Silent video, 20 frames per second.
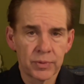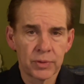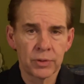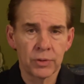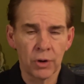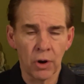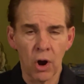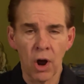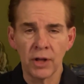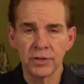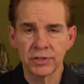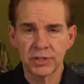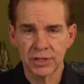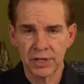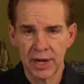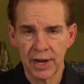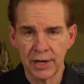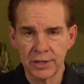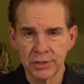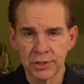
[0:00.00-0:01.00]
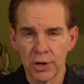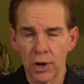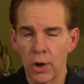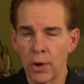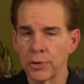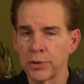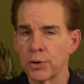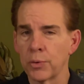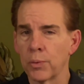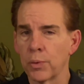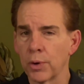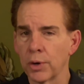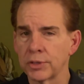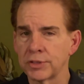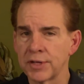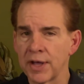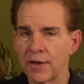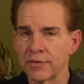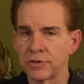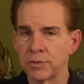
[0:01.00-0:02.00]
You're on stage. All your
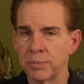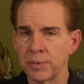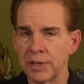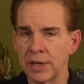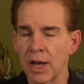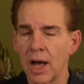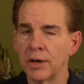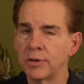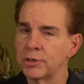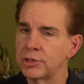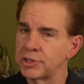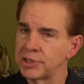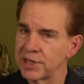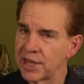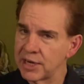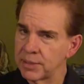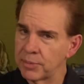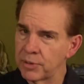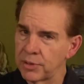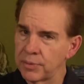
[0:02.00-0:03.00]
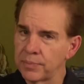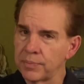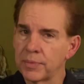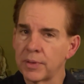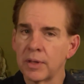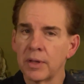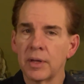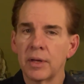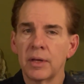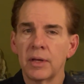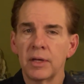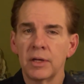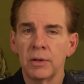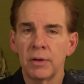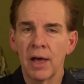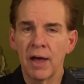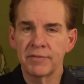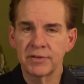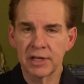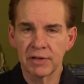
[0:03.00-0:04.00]
words have to be understandable.
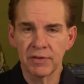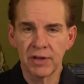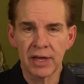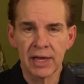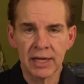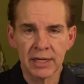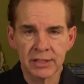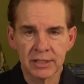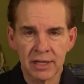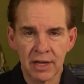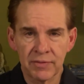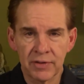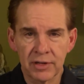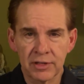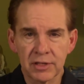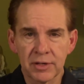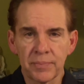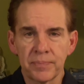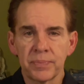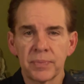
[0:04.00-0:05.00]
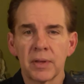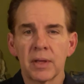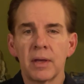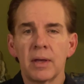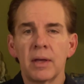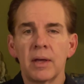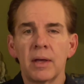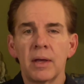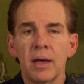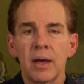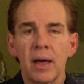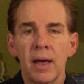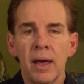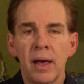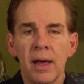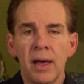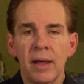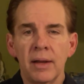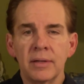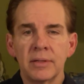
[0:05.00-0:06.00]
You have to give a hint of it.
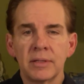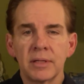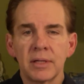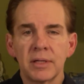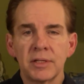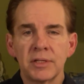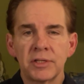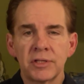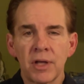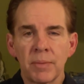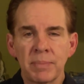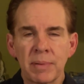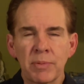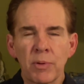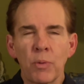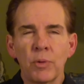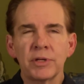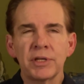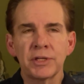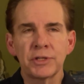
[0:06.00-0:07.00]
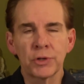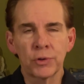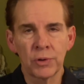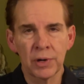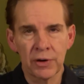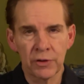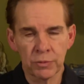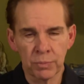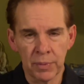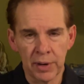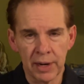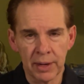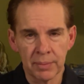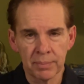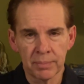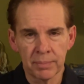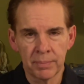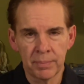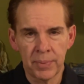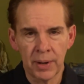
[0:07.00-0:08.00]
And some people will disagree with me,
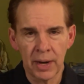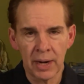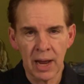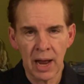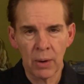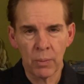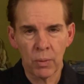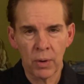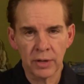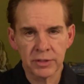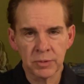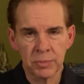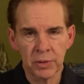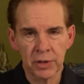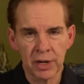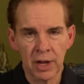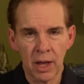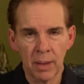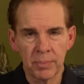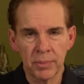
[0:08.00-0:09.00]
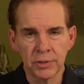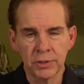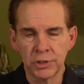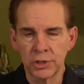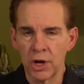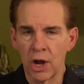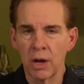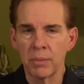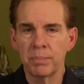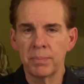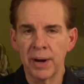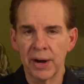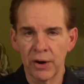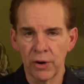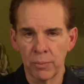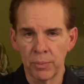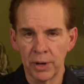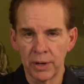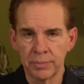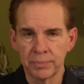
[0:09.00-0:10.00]
but I want to bring up John
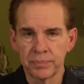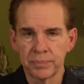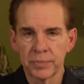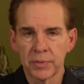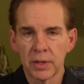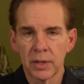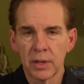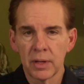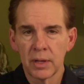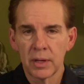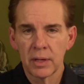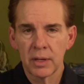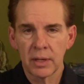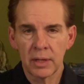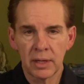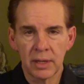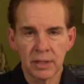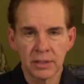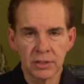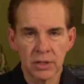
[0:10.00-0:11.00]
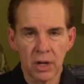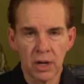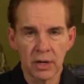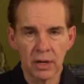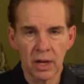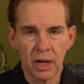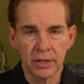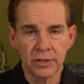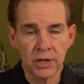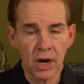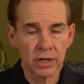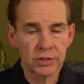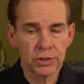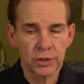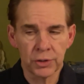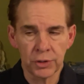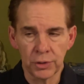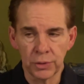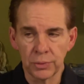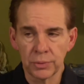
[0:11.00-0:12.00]
Barrowman. He is on Doctor
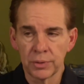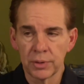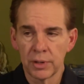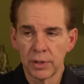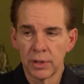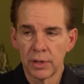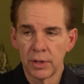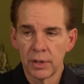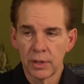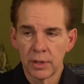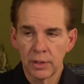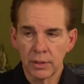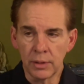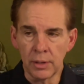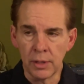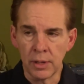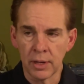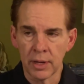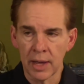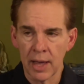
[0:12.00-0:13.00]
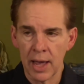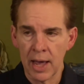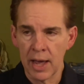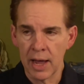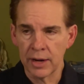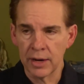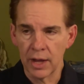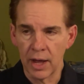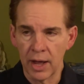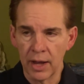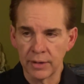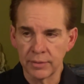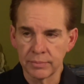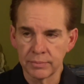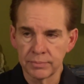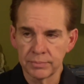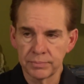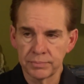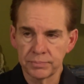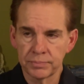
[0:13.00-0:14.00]
Who and
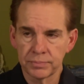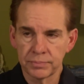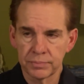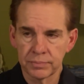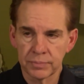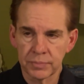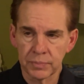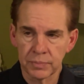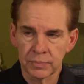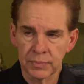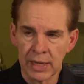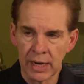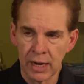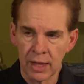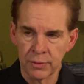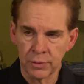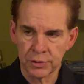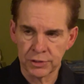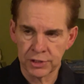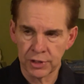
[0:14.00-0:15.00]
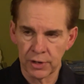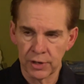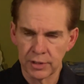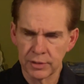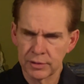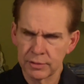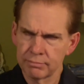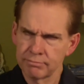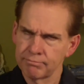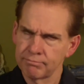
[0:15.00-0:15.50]
that other series,